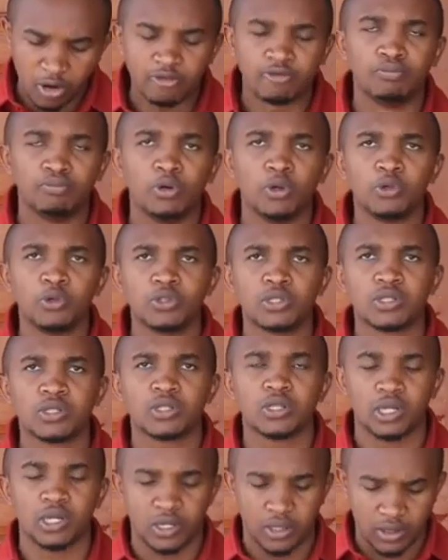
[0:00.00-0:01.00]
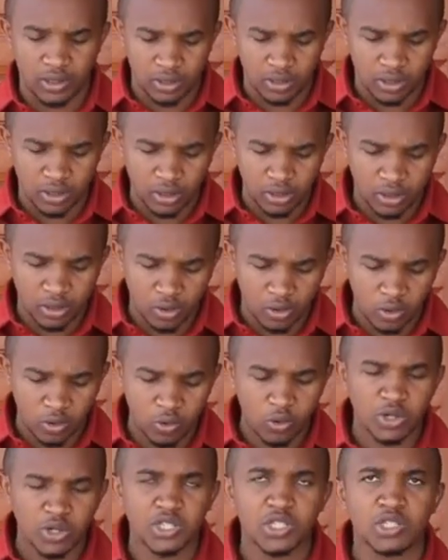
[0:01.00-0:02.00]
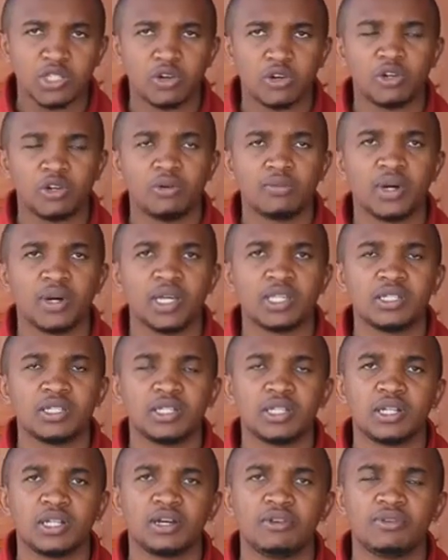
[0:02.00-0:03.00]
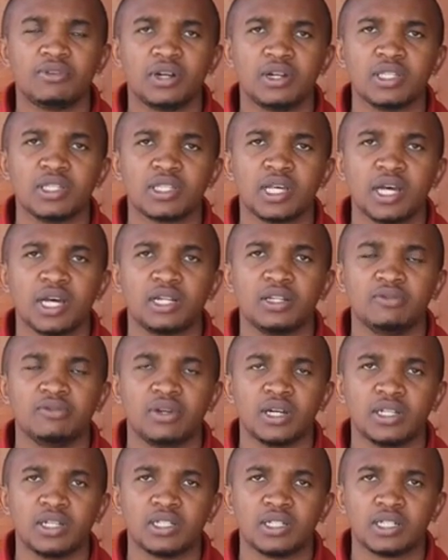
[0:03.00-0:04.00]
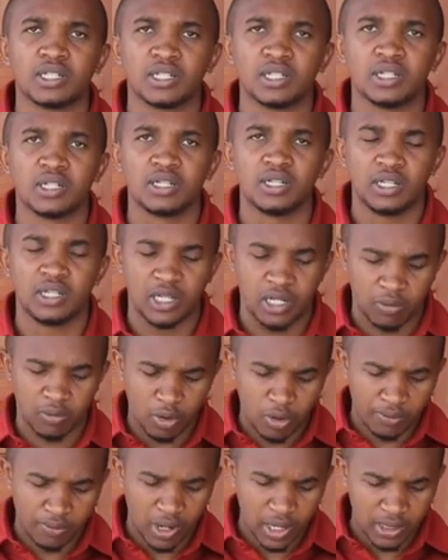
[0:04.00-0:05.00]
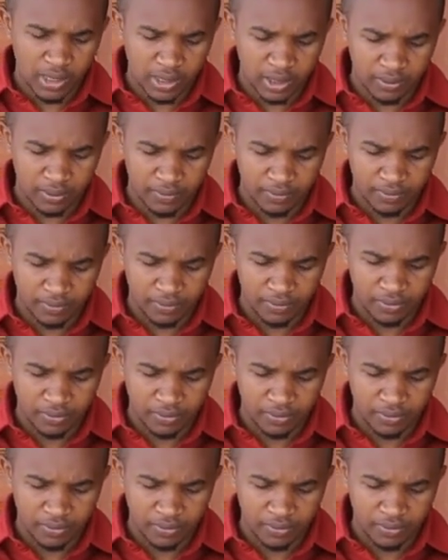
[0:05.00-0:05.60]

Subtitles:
of Bruce, who was sodomized in a very sad event in Mombasa.